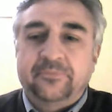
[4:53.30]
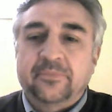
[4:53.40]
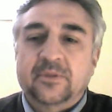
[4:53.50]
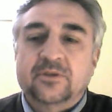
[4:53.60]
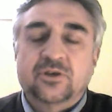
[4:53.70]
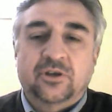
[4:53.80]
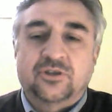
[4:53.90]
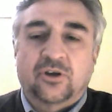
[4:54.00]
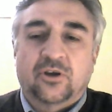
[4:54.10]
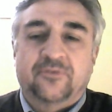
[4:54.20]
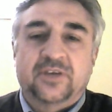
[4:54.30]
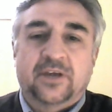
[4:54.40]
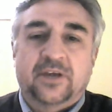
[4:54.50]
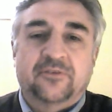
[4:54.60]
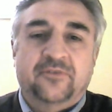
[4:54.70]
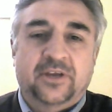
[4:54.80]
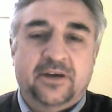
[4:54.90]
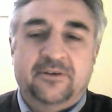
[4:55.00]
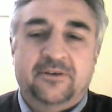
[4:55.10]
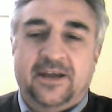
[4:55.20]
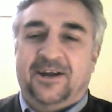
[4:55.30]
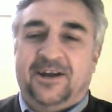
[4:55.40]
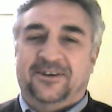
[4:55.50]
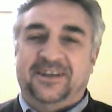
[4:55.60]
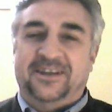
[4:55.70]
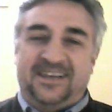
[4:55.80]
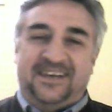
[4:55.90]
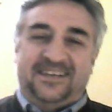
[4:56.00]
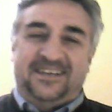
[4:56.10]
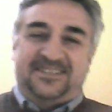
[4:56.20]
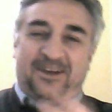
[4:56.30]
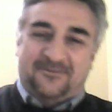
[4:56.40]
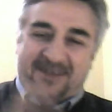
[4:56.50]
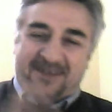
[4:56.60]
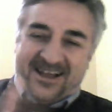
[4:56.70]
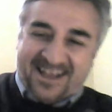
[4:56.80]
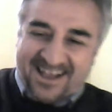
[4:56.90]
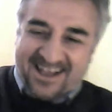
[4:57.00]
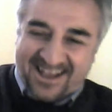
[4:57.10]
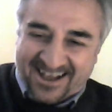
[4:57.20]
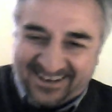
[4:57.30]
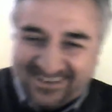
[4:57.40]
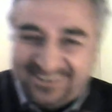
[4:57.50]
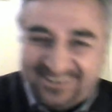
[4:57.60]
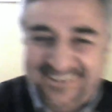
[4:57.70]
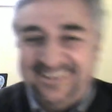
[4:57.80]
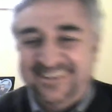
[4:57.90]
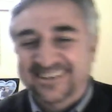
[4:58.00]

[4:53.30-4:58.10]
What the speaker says: You're going to turn off the other video? There he is. All right. Wanted to